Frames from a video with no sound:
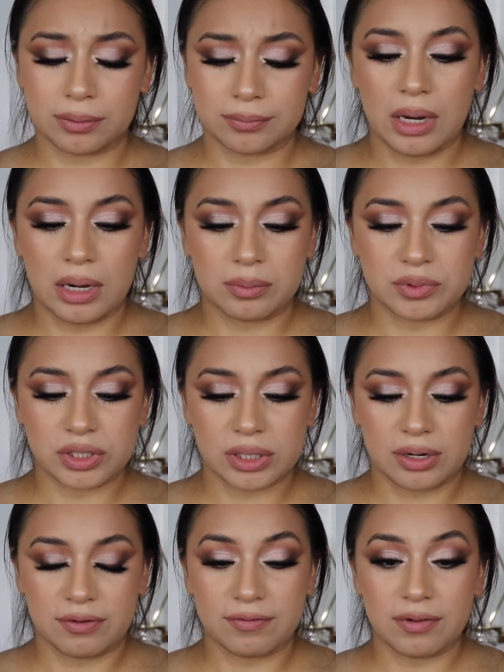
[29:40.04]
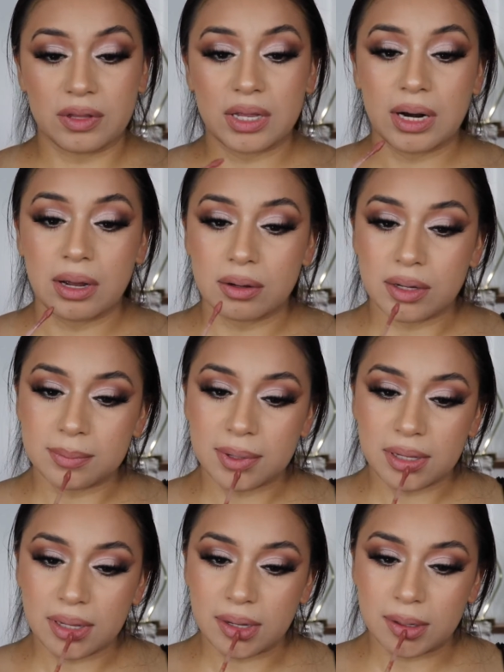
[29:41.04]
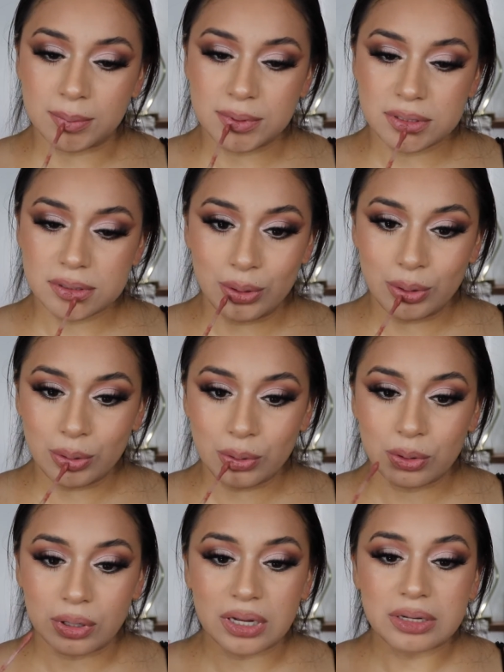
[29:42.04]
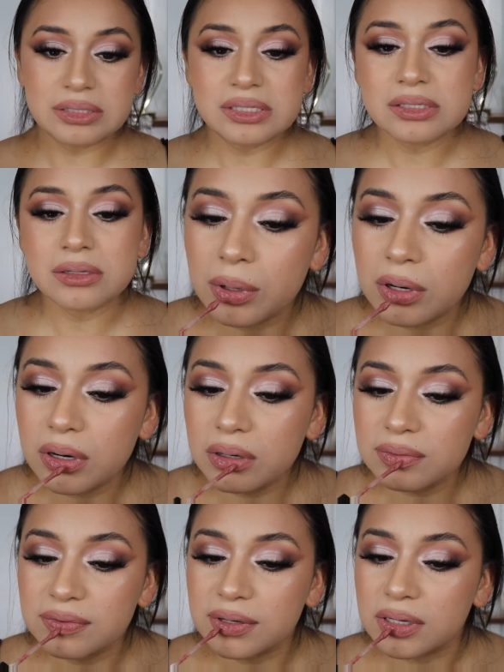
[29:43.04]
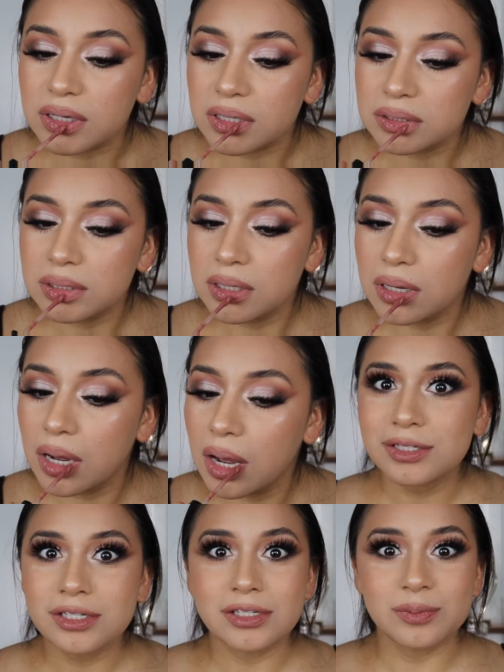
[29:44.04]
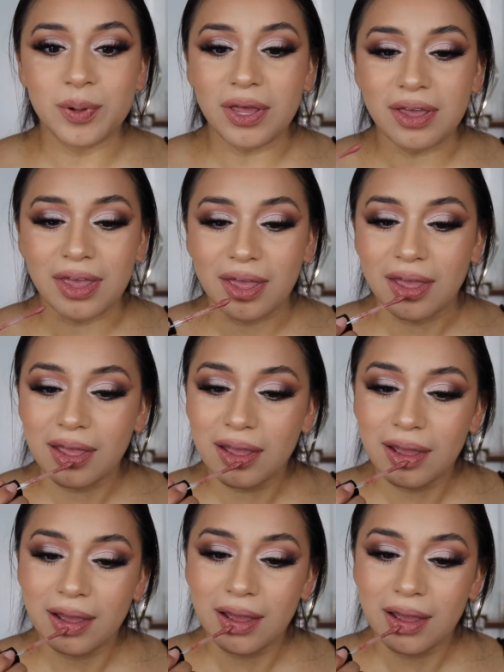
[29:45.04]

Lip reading: And I'm just gonna fill that out on my lips. Ooh, it's perfect. Speaking,